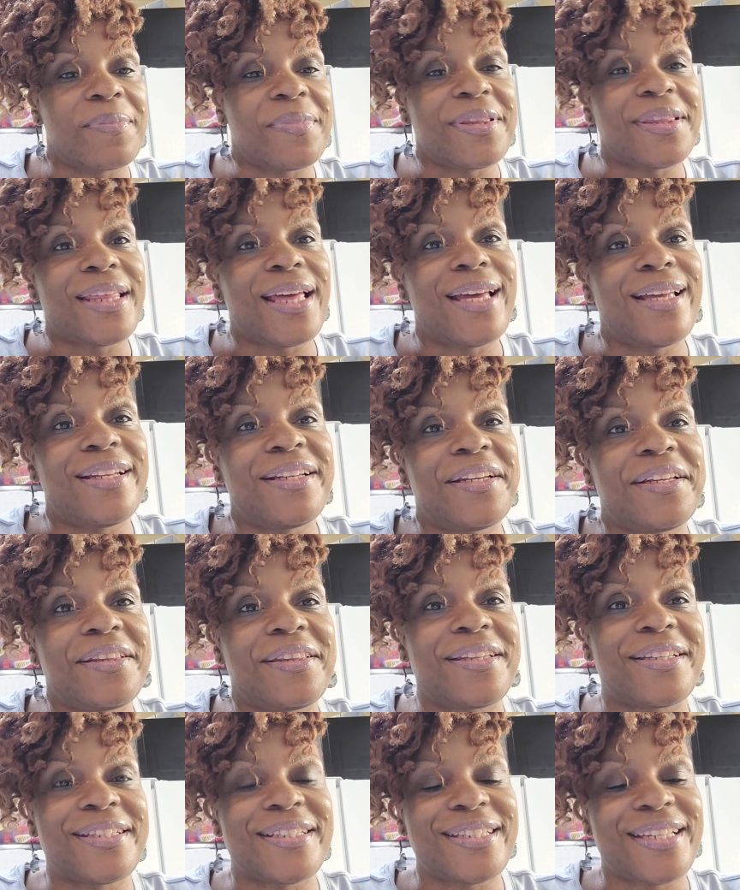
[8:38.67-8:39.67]
Then
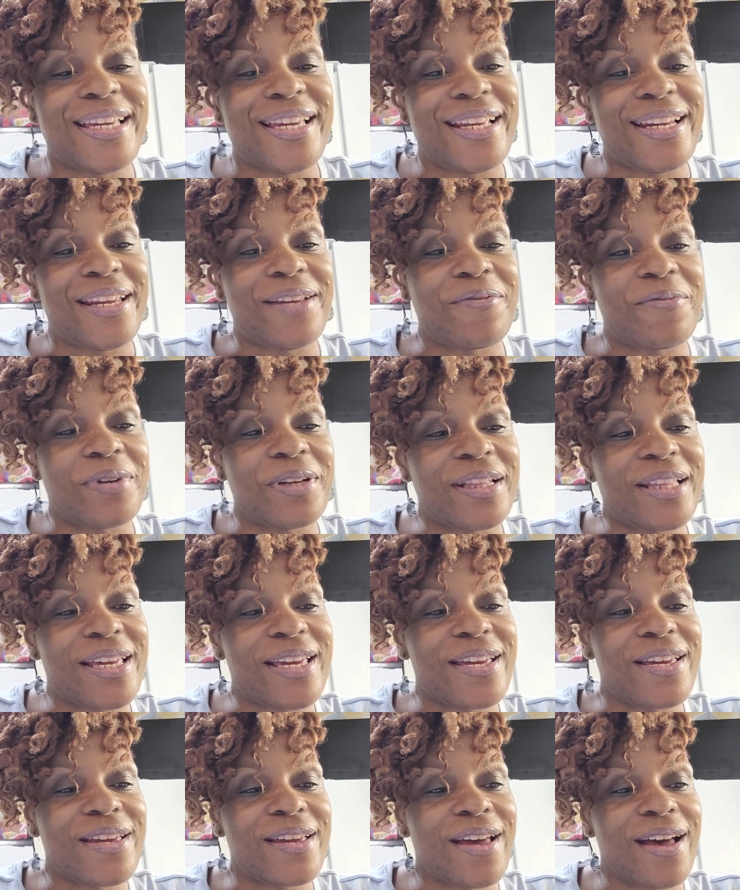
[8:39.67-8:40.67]
the scene, it
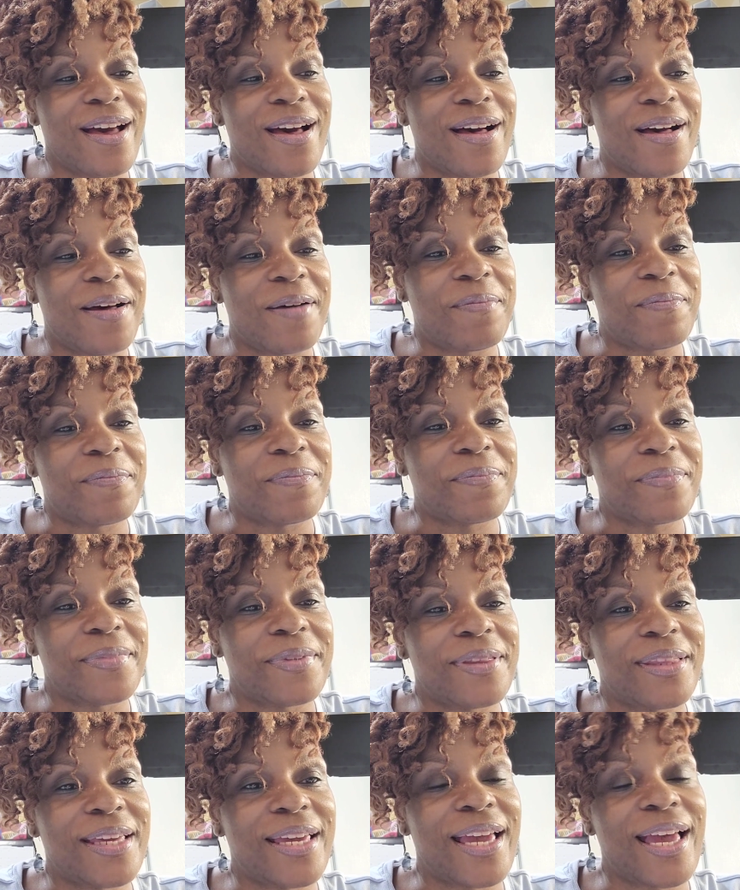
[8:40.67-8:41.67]
really,
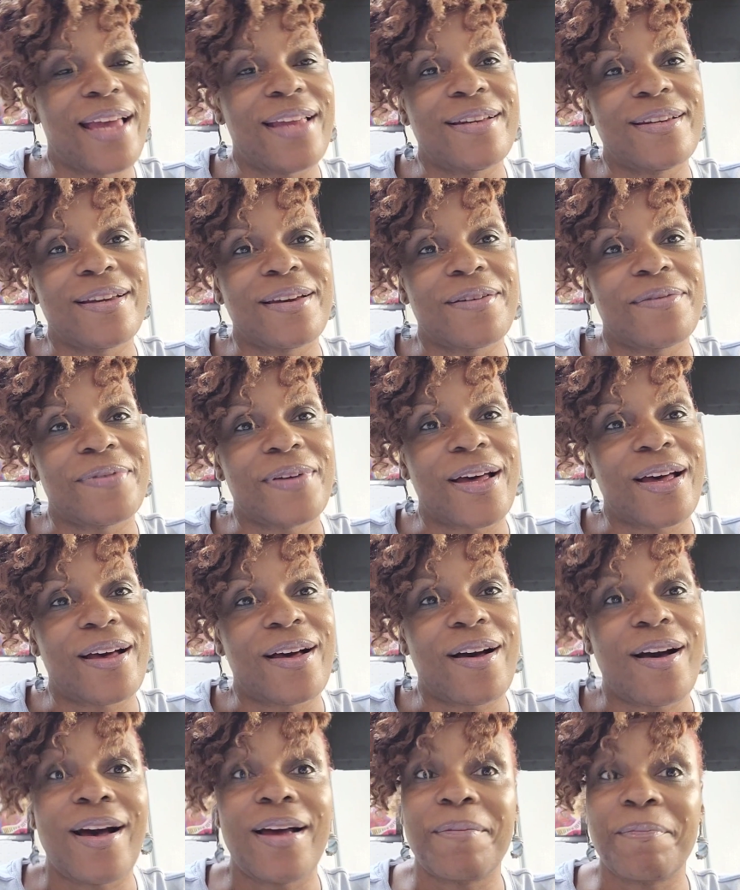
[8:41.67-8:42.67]
the end of
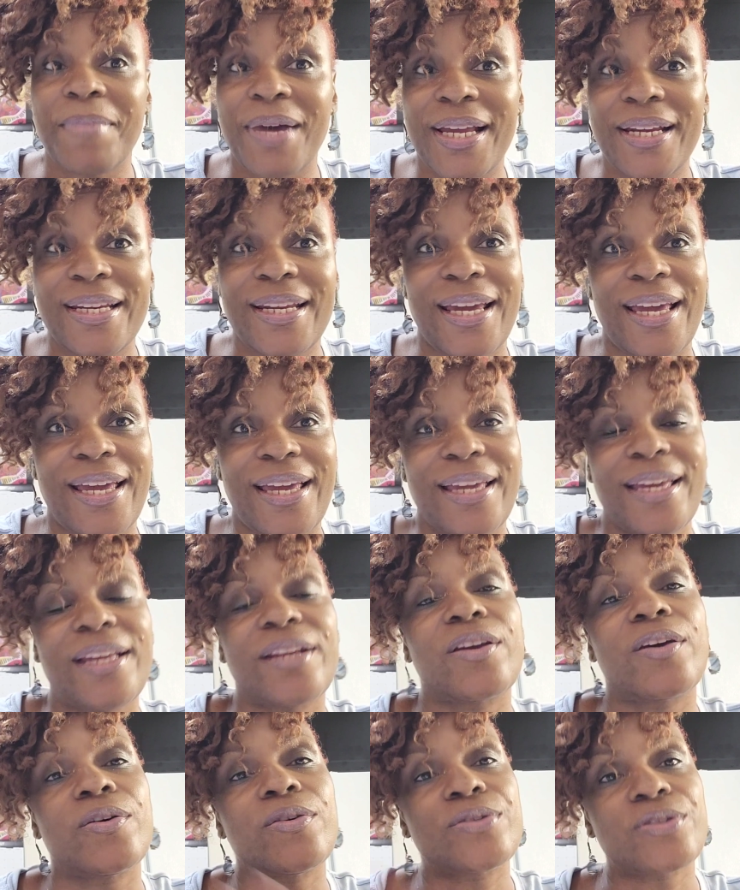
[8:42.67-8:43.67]
on Monday,
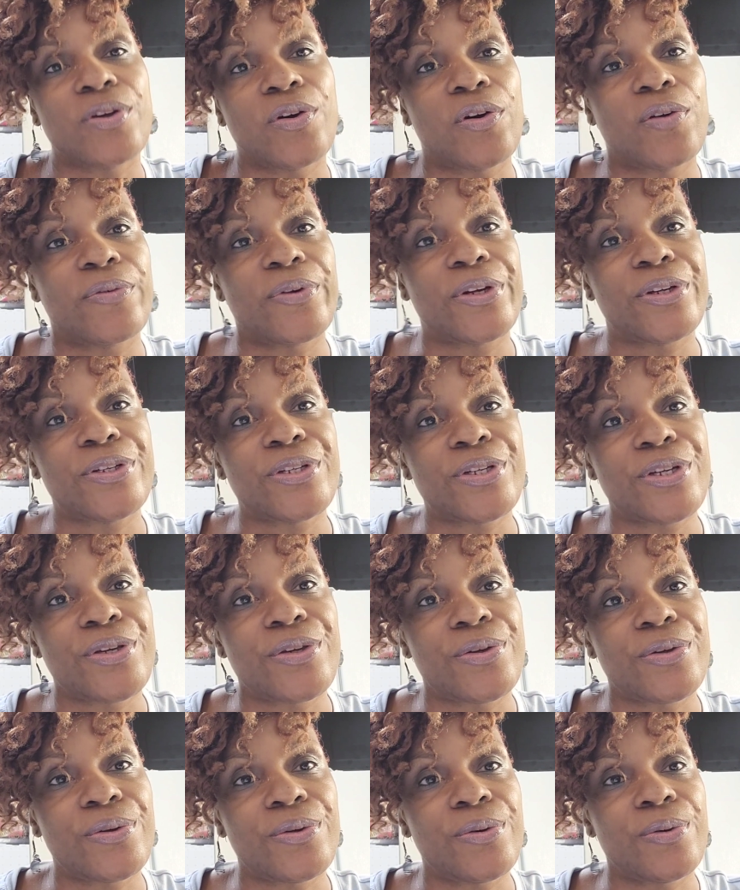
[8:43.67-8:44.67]
it goes over
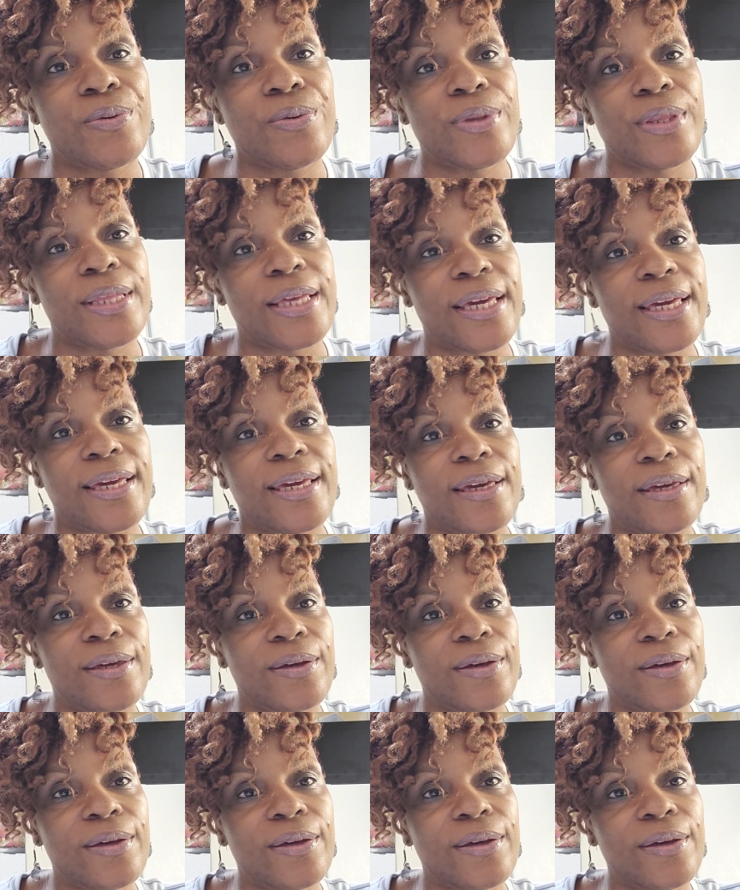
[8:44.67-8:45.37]
to the